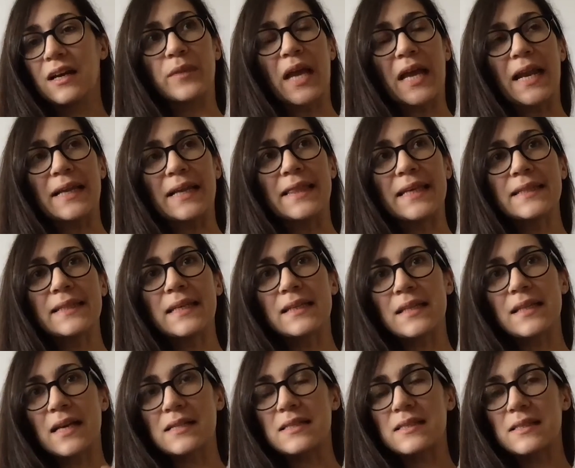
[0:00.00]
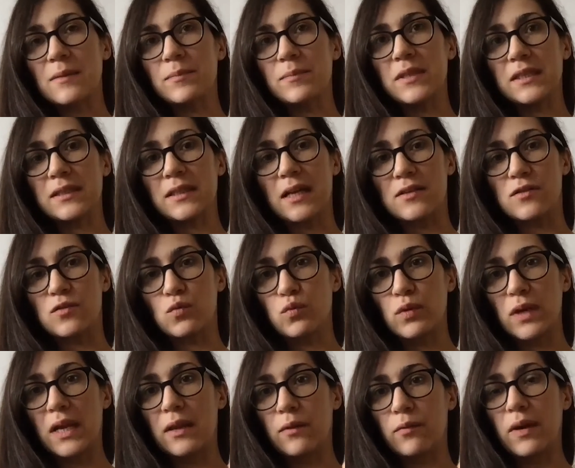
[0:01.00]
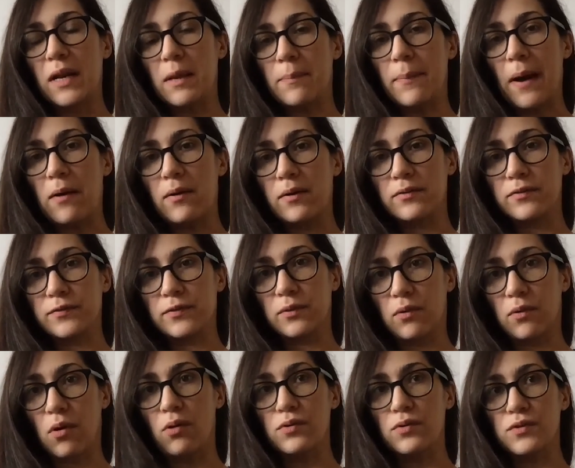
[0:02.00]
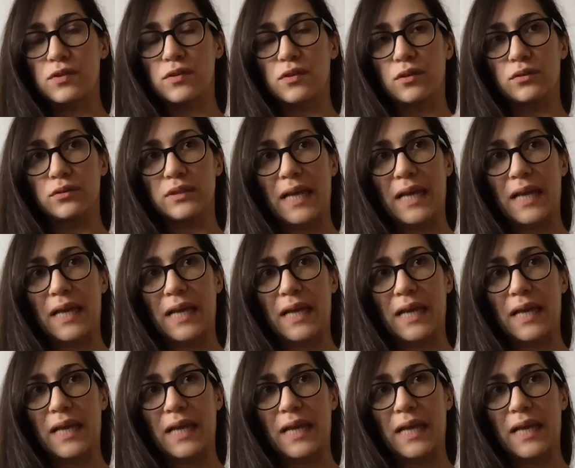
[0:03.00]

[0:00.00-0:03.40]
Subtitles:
And I think that that's something that's really, really powerful also,